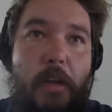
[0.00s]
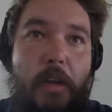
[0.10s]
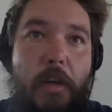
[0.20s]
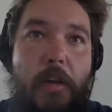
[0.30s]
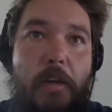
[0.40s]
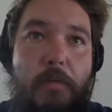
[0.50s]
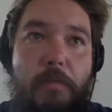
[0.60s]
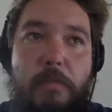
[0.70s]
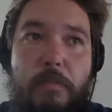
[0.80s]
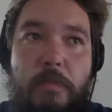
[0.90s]

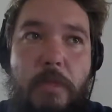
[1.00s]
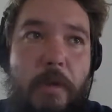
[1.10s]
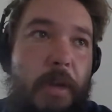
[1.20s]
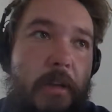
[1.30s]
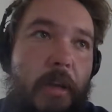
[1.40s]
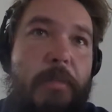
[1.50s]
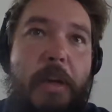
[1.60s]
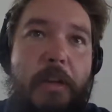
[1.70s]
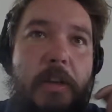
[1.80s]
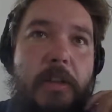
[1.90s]
I mean, admittedly,